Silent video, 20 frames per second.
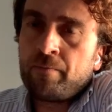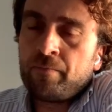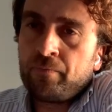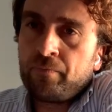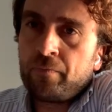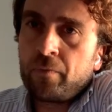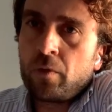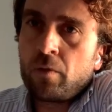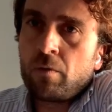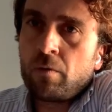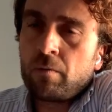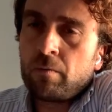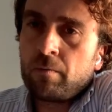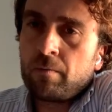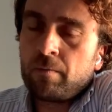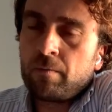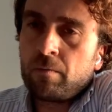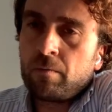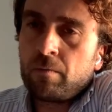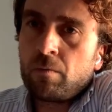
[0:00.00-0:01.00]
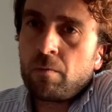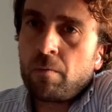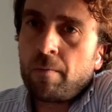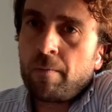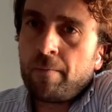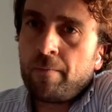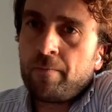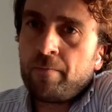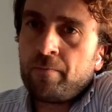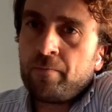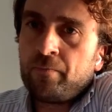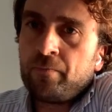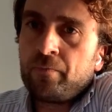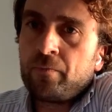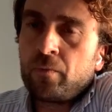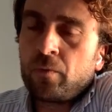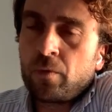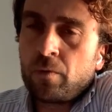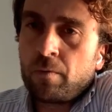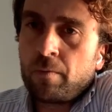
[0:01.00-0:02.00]

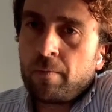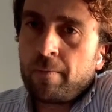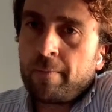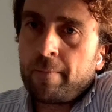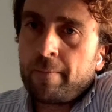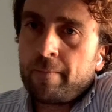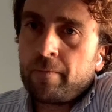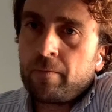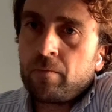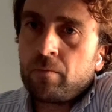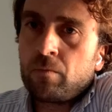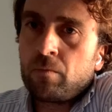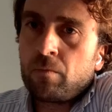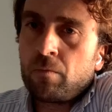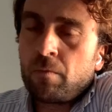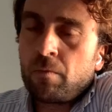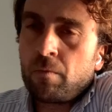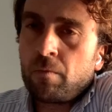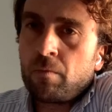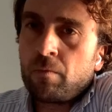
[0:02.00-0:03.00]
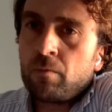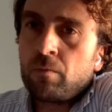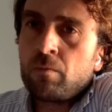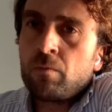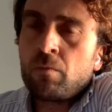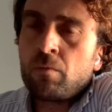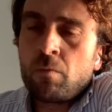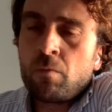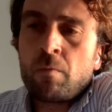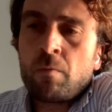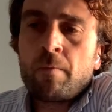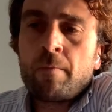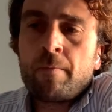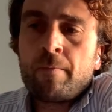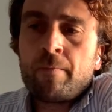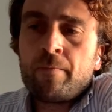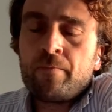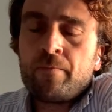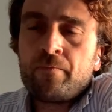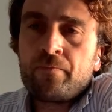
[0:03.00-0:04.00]

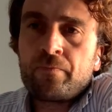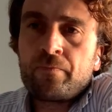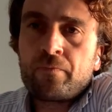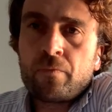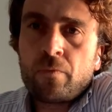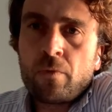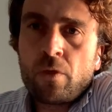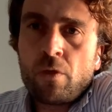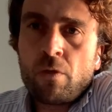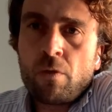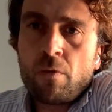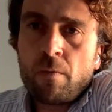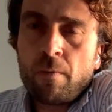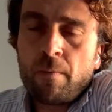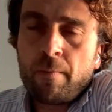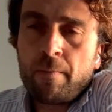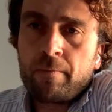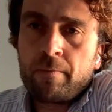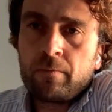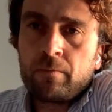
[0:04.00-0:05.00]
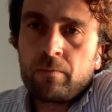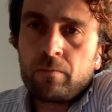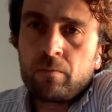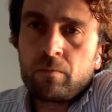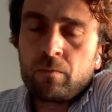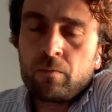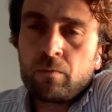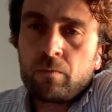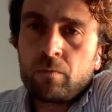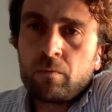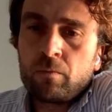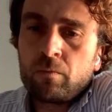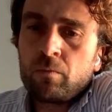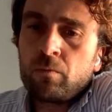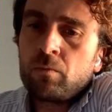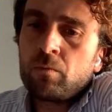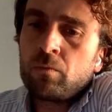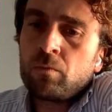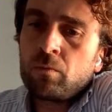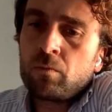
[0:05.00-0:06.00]

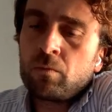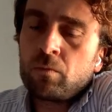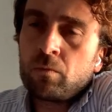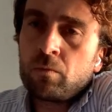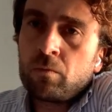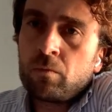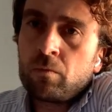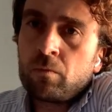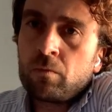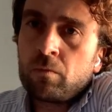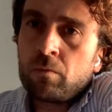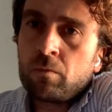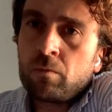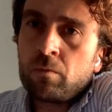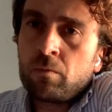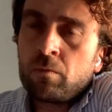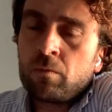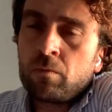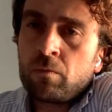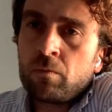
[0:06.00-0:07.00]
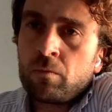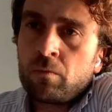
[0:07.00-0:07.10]
No words are spoken by the person on screen.